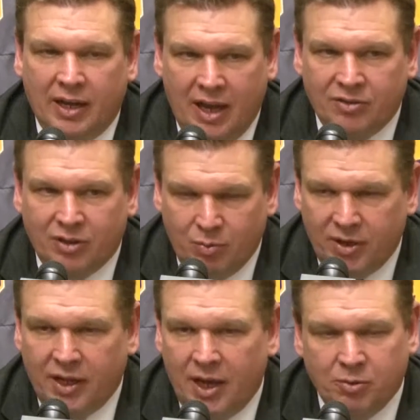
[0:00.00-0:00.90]
guys that can
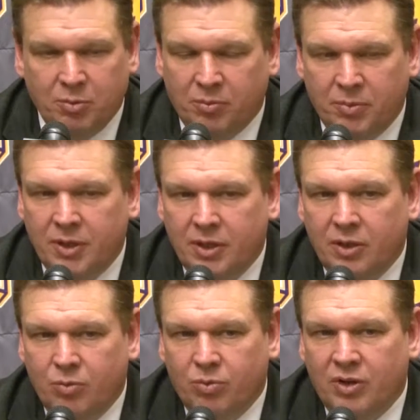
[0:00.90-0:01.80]
win games, but
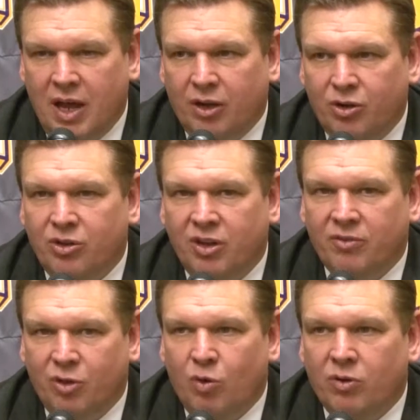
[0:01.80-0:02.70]
we're not good
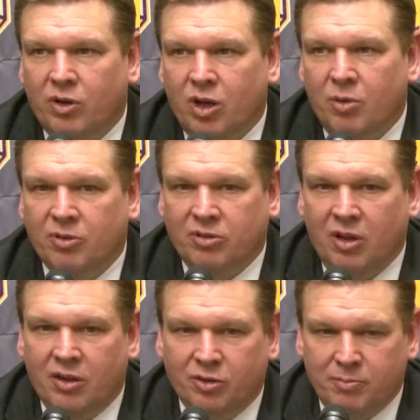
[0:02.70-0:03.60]
enough to overcome a
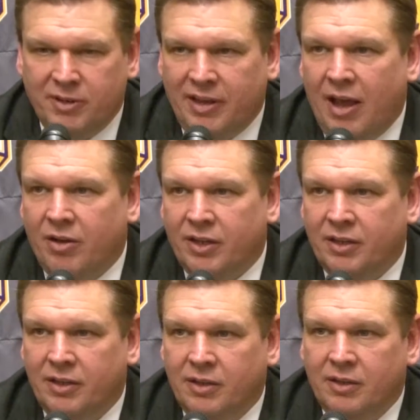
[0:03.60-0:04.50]
sluggish
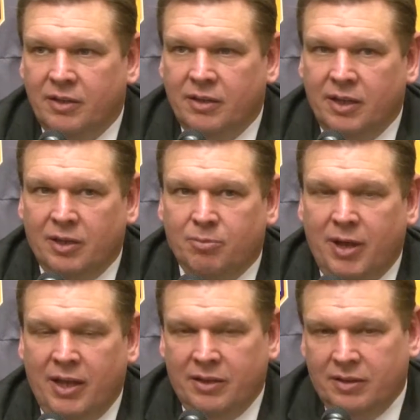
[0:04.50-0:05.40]
mentality.
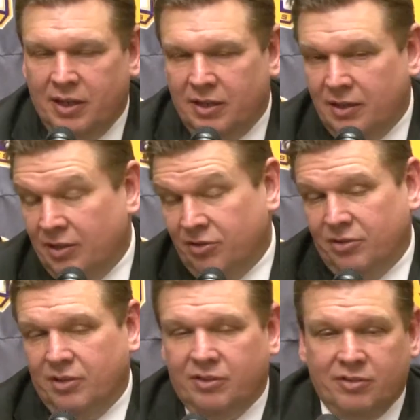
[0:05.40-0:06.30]
And that's
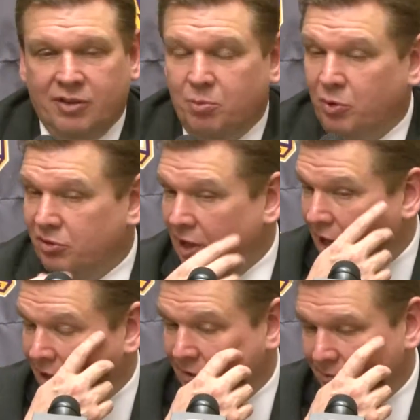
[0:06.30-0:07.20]
just, it's as simple as
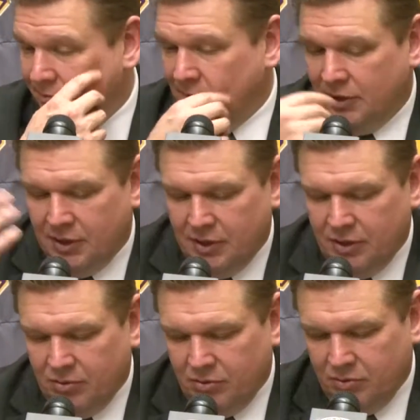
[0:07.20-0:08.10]
that. And
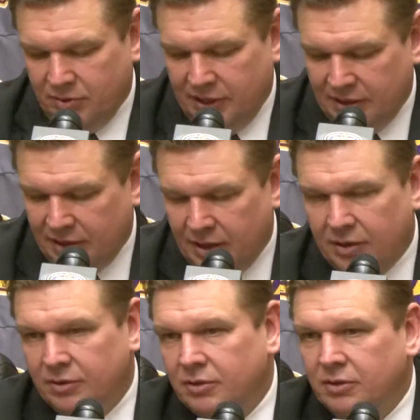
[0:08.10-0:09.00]
when we get
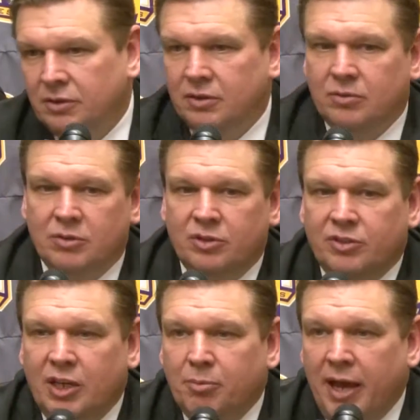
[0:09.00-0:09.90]
there, we'll
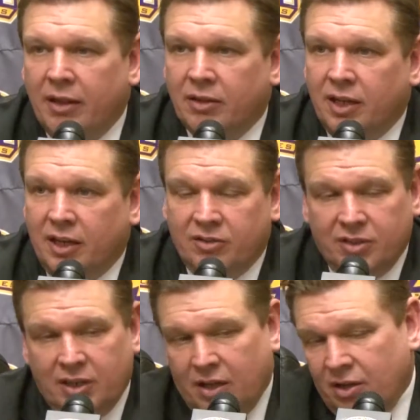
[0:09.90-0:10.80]
just keep battling. Like I
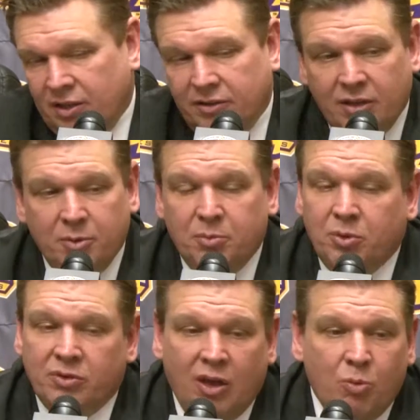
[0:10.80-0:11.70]
said, I can tell
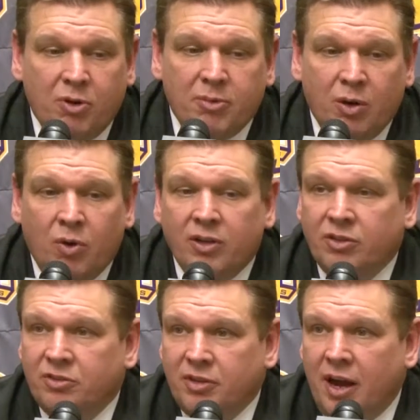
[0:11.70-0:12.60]
people is I hope everybody
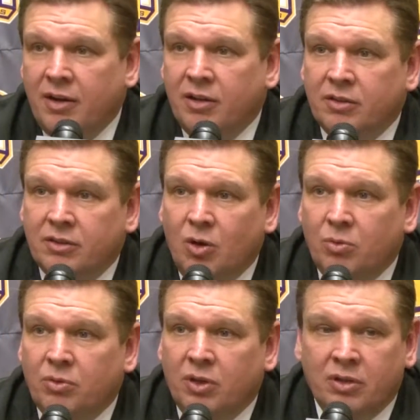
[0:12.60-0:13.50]
watches Saturday on the
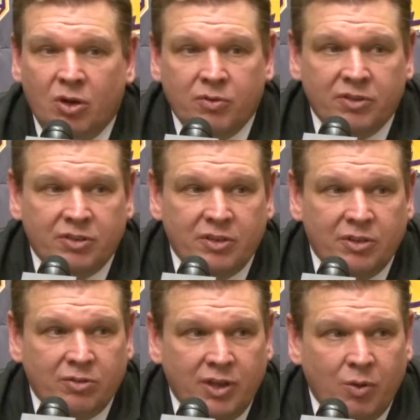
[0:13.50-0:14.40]
OVC
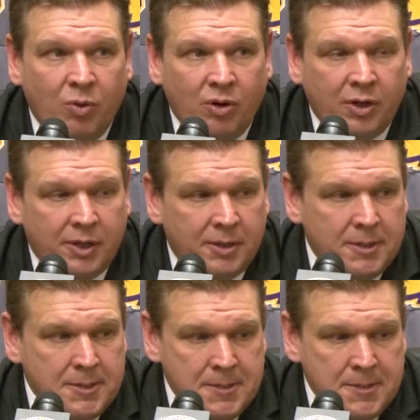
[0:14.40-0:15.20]
Digital Network, and